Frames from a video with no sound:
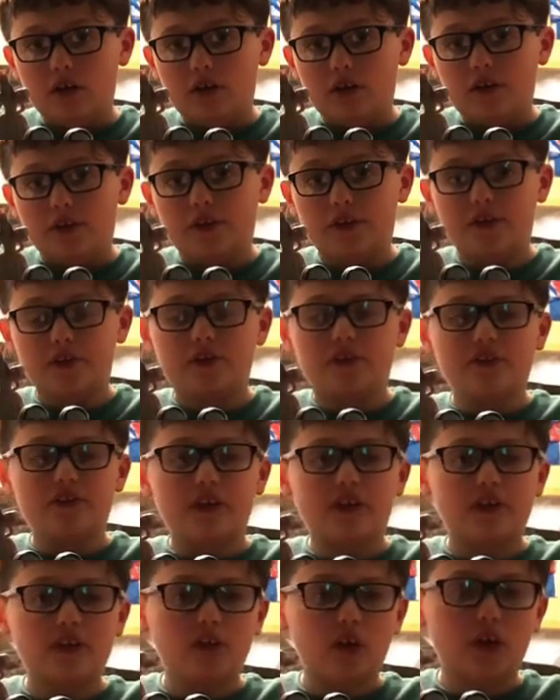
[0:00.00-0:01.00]
There's the
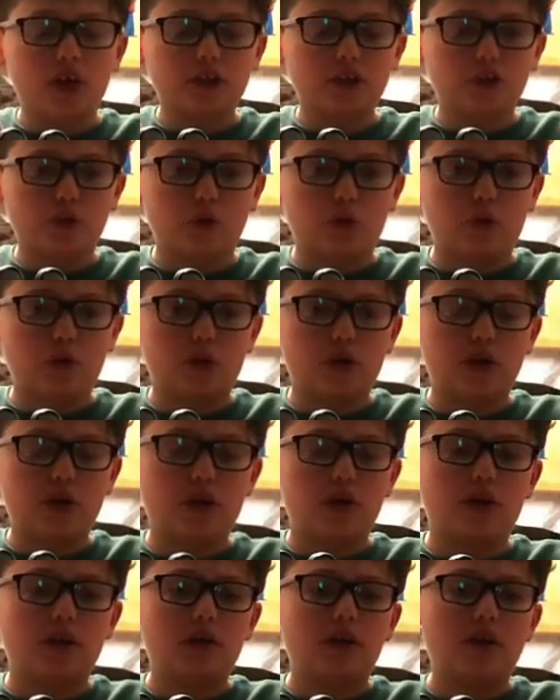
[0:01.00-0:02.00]
psychological
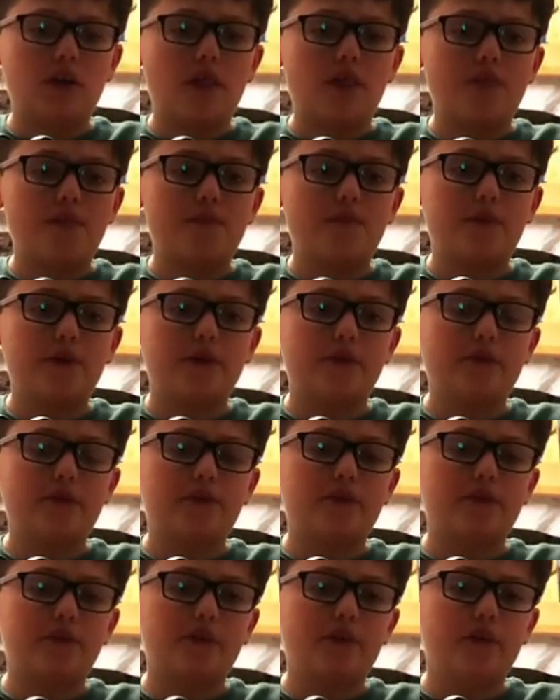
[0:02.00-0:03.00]
horror,
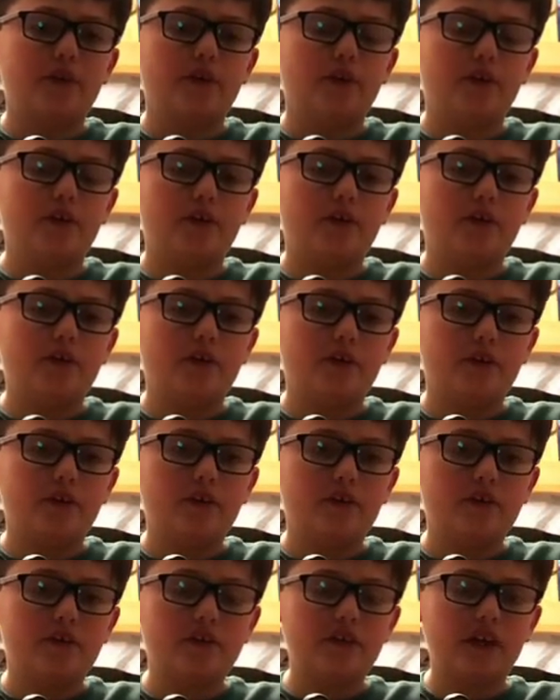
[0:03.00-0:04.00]
there's the
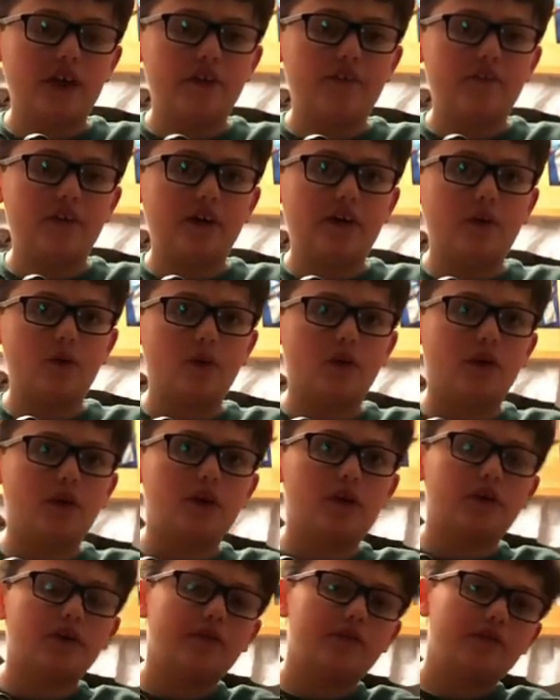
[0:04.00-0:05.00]
sci-fi
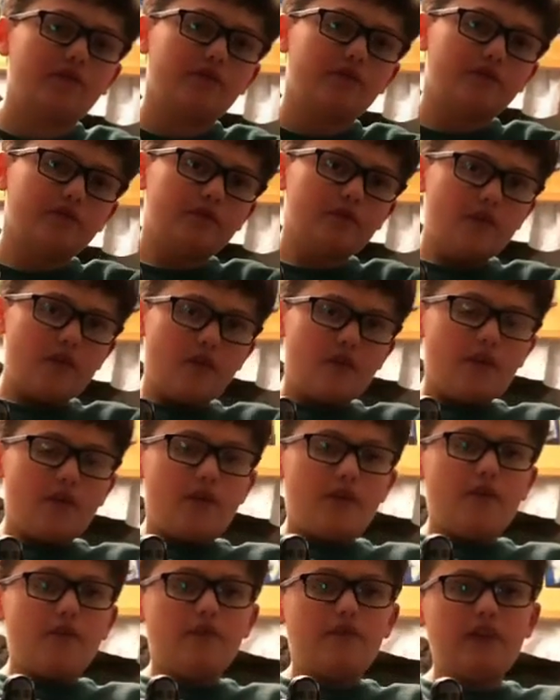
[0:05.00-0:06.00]
horror,
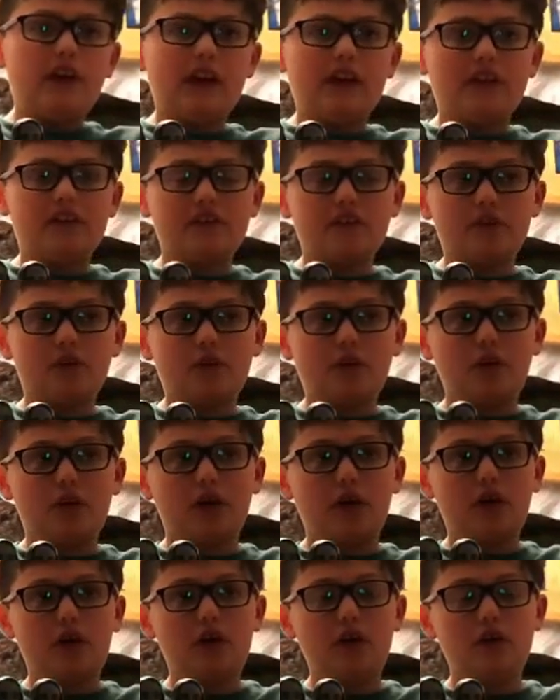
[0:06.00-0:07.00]
fantasy
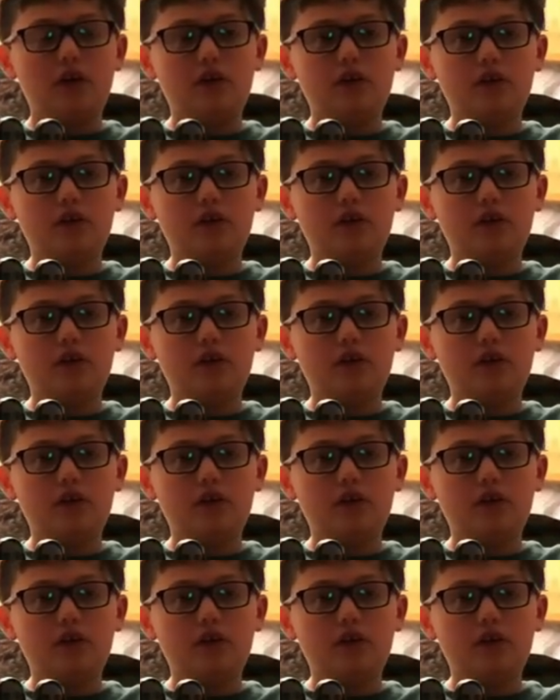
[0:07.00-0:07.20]
horror,